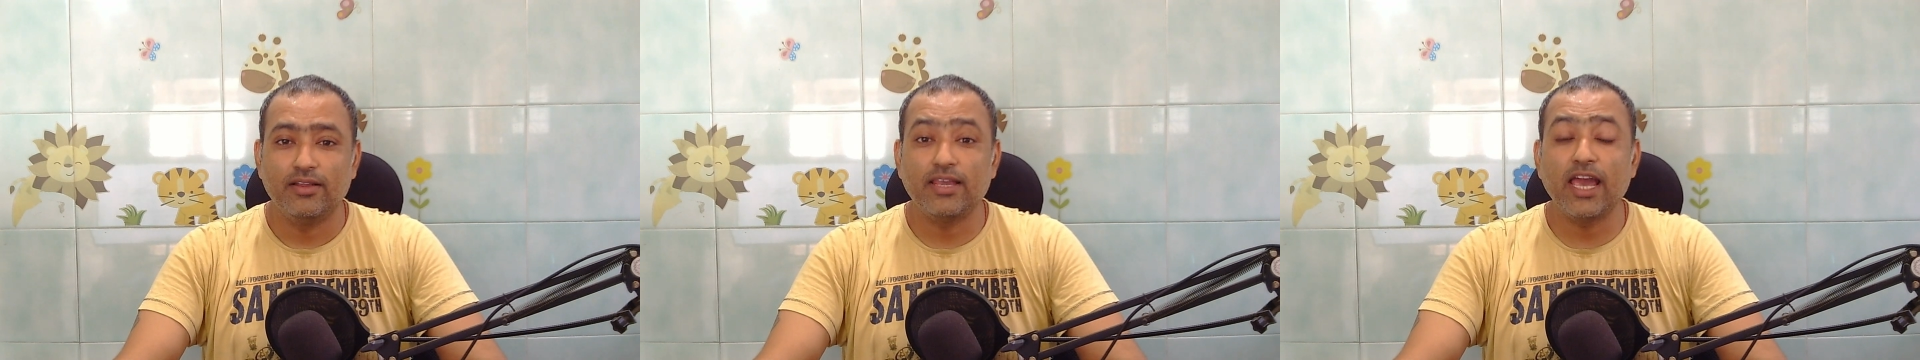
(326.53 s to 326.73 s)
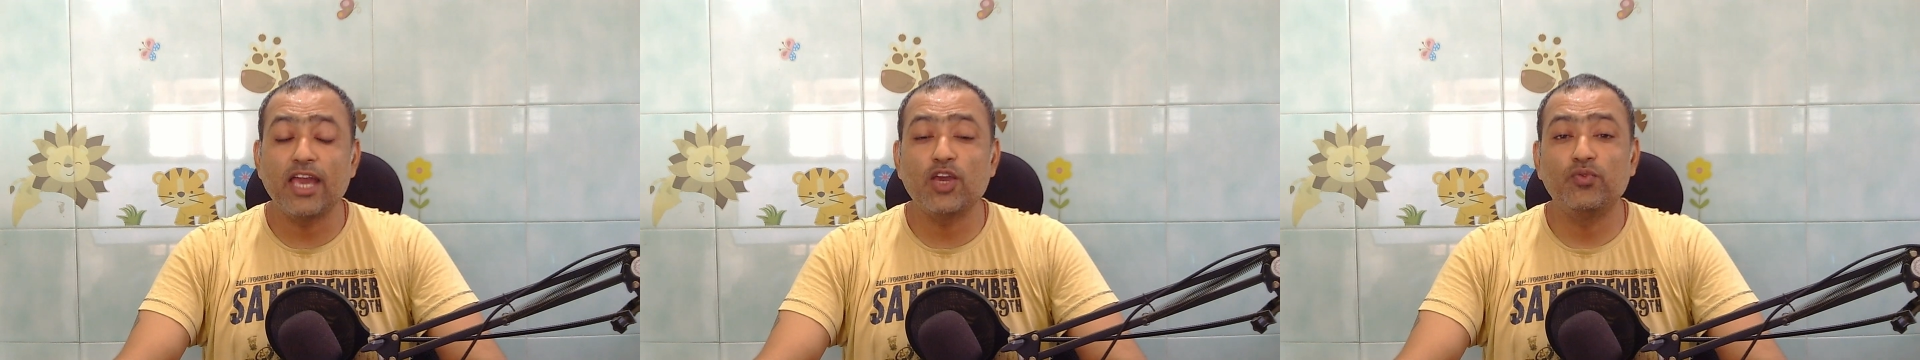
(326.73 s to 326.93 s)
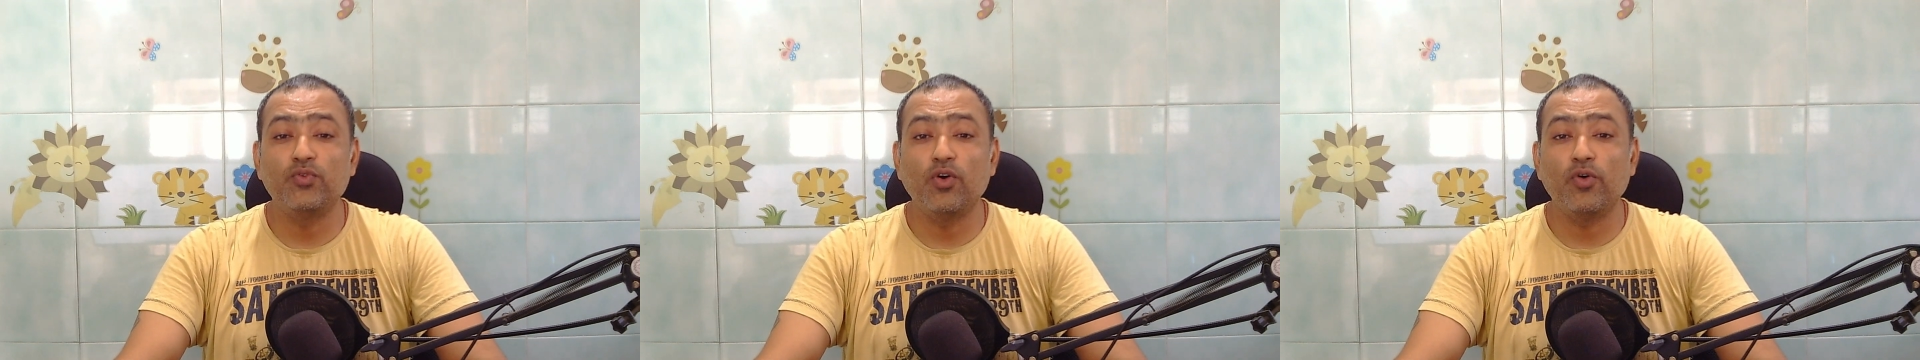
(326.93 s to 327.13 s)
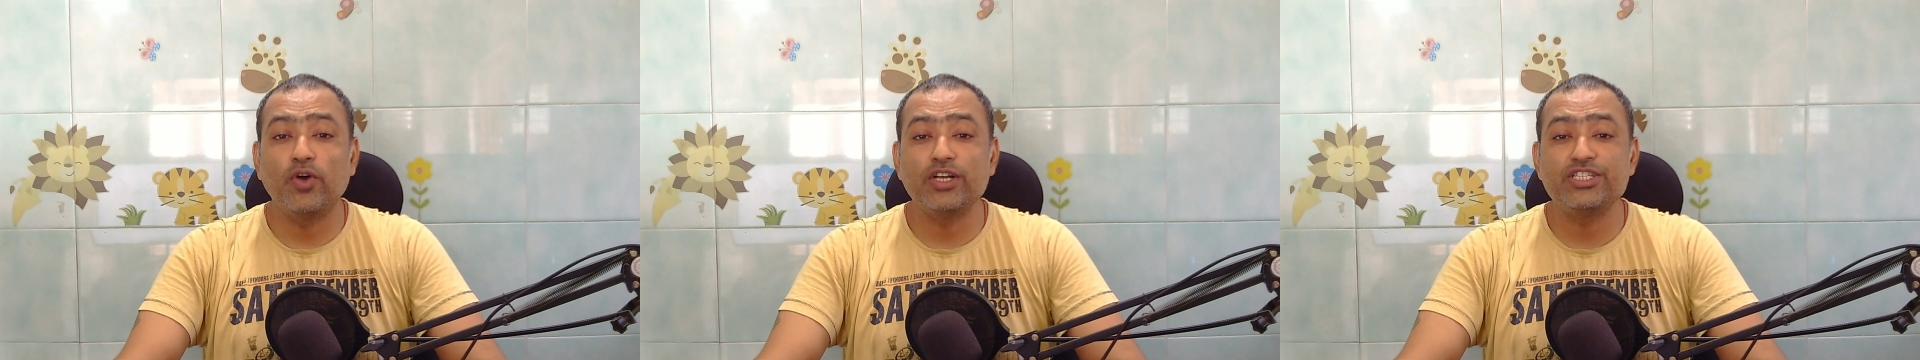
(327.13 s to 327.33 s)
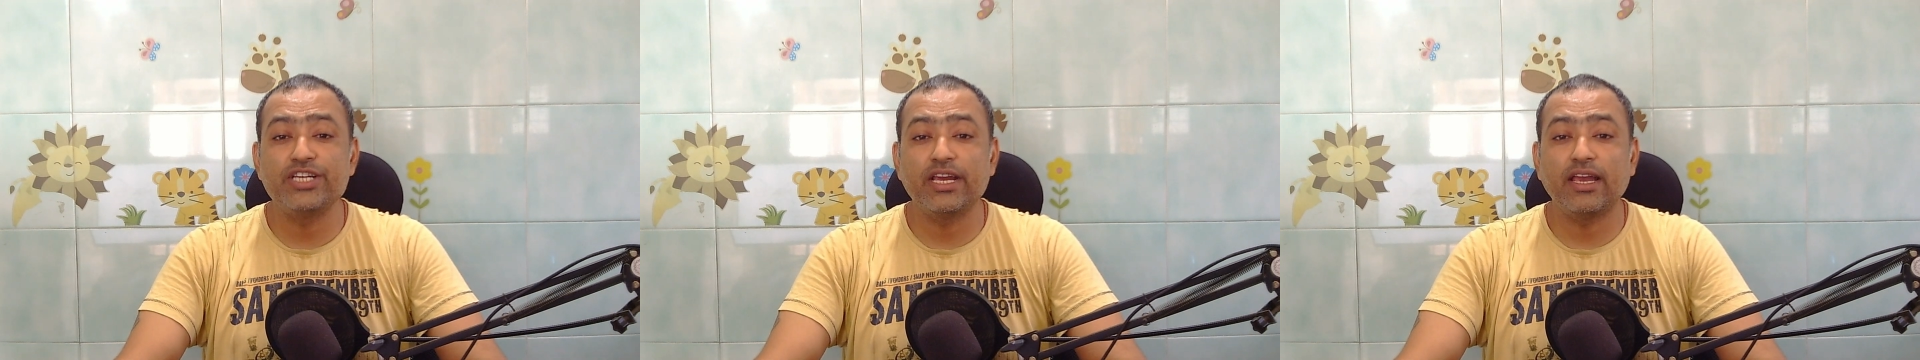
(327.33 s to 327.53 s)
Thank you for
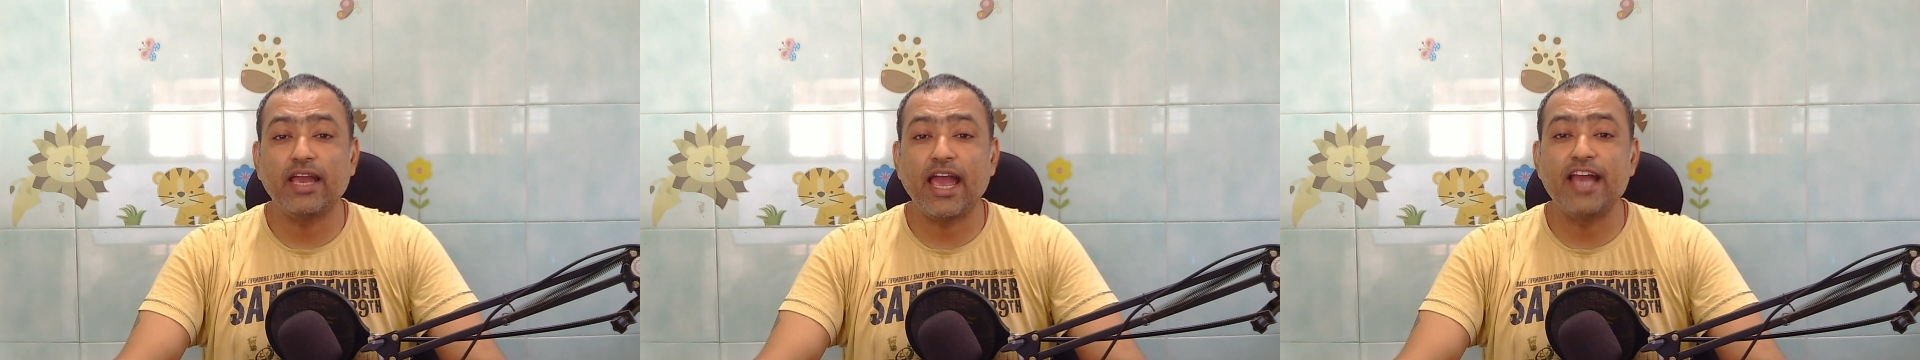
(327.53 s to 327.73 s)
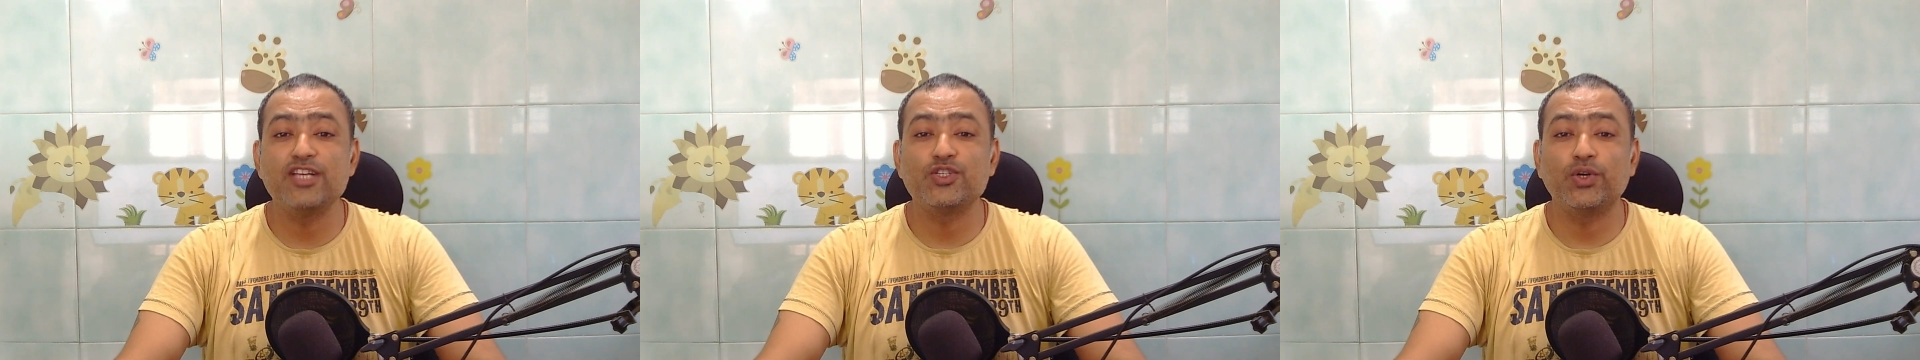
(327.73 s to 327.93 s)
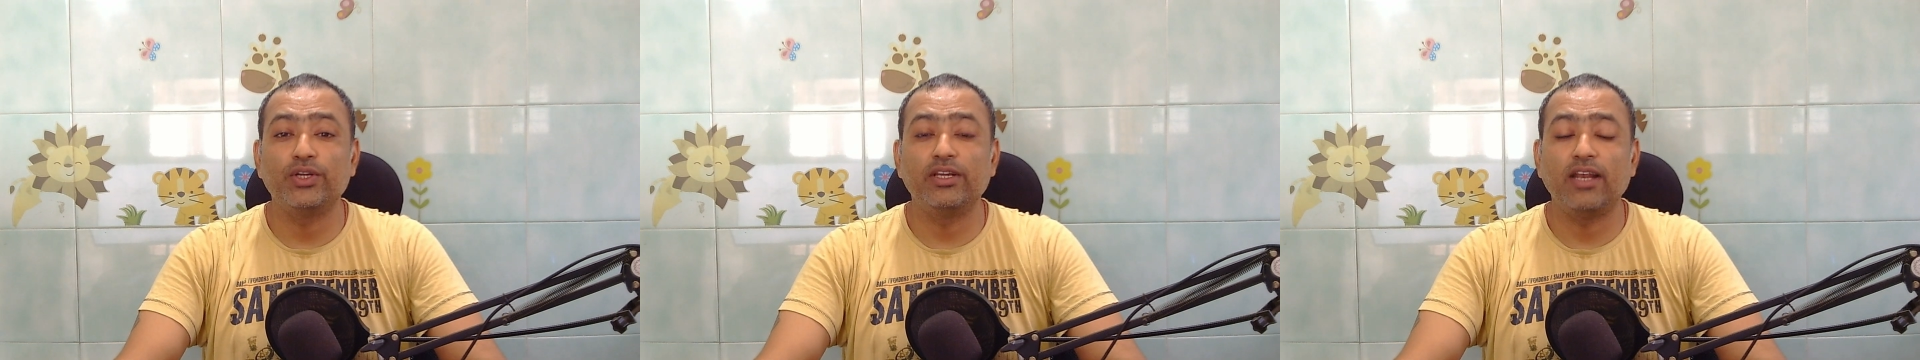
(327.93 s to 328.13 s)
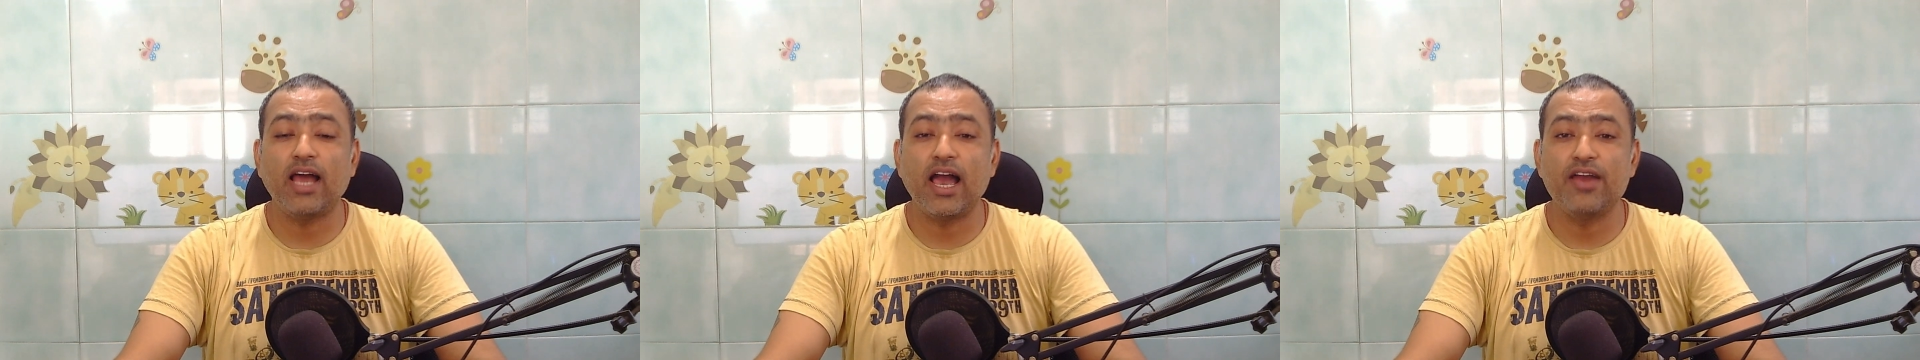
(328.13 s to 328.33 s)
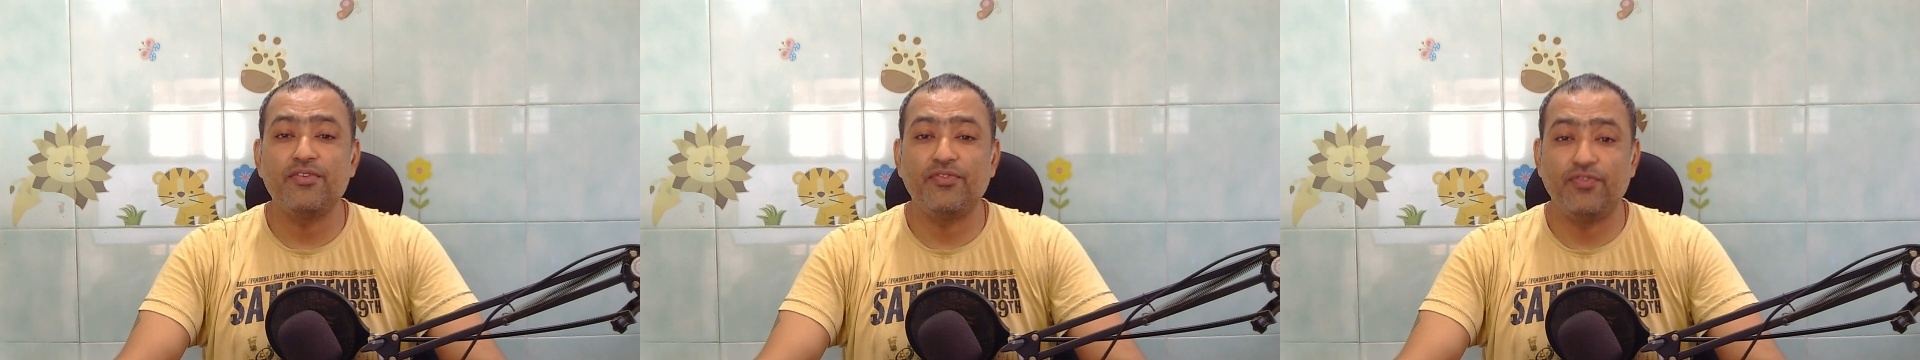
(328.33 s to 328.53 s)
watching. Enjoy the
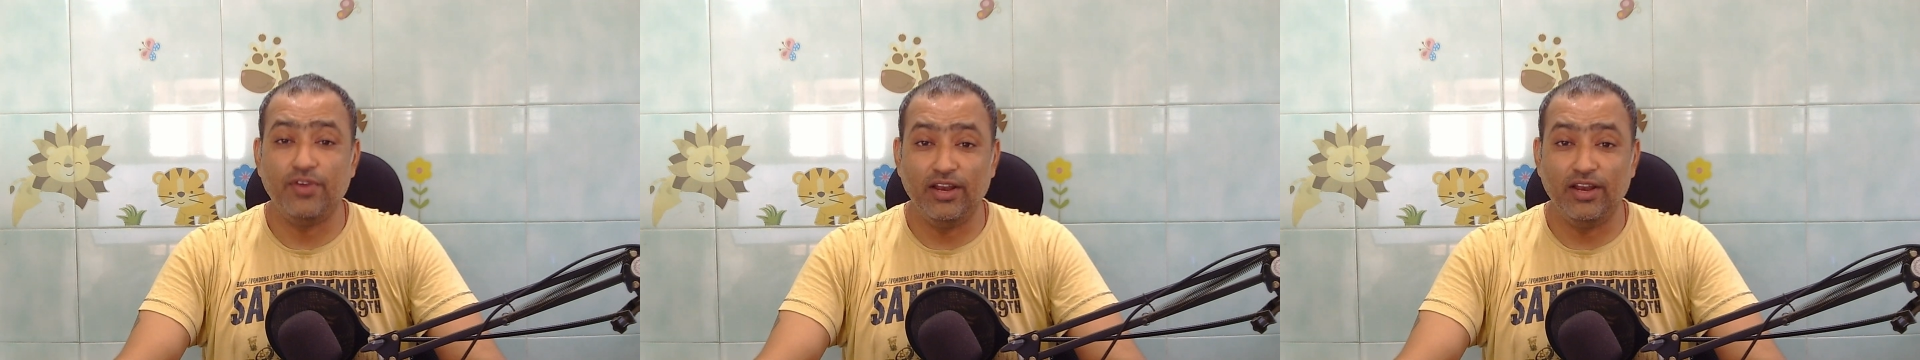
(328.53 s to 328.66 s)
life.